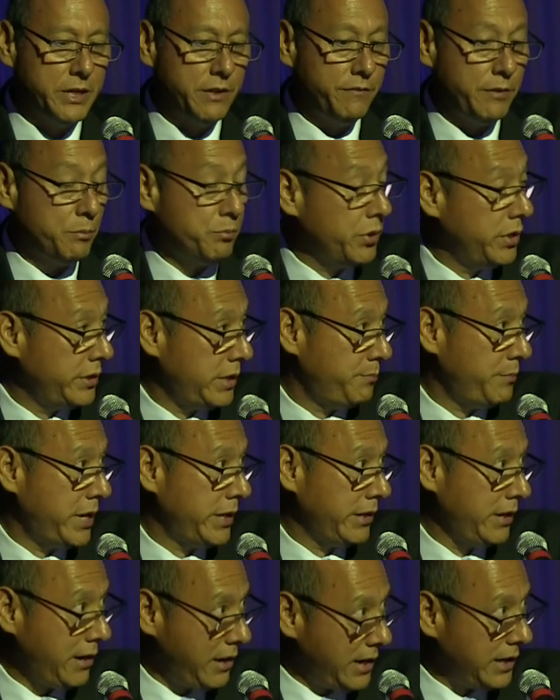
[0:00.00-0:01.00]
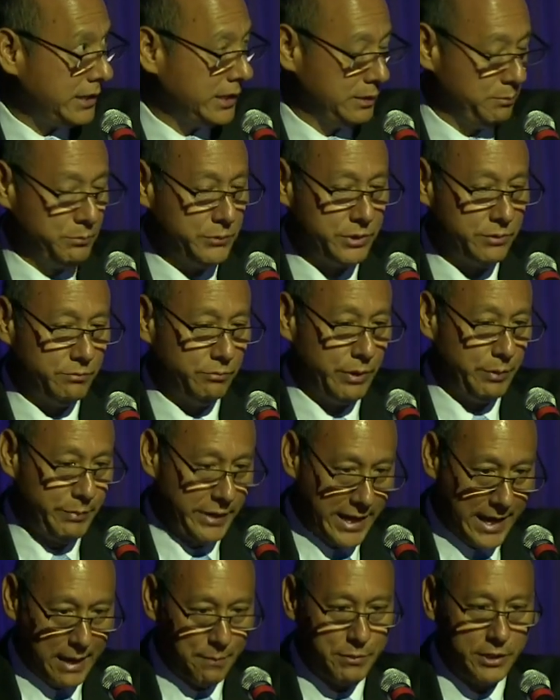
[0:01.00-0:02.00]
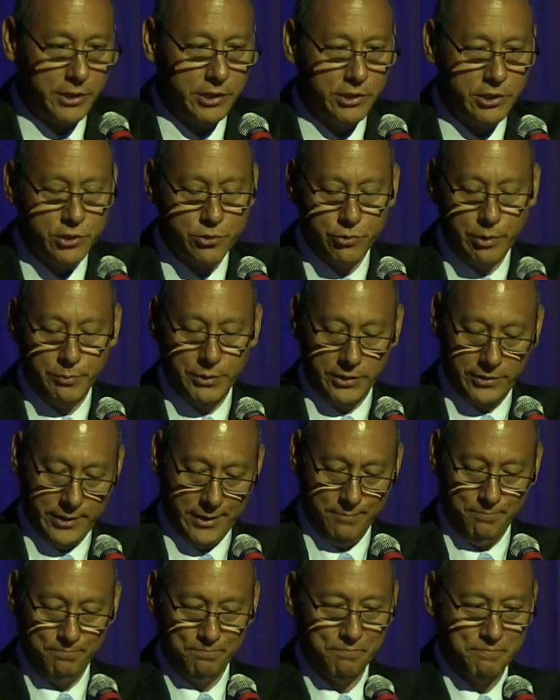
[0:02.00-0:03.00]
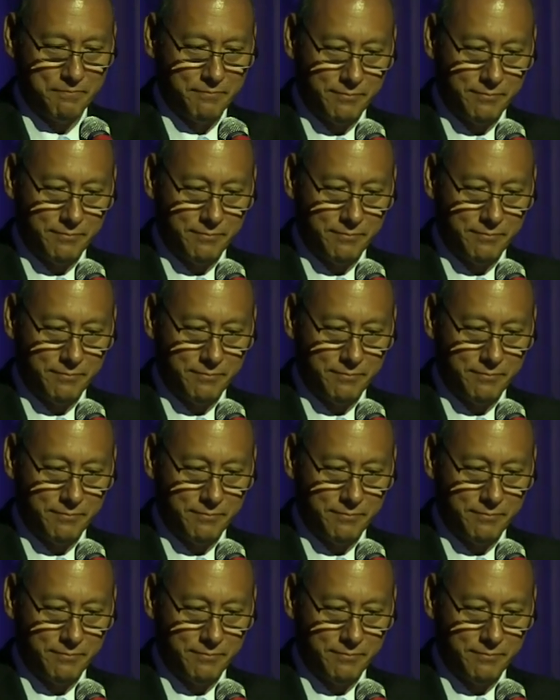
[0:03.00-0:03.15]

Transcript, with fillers: but if you print them on condoms, we'd be happy to distribute them.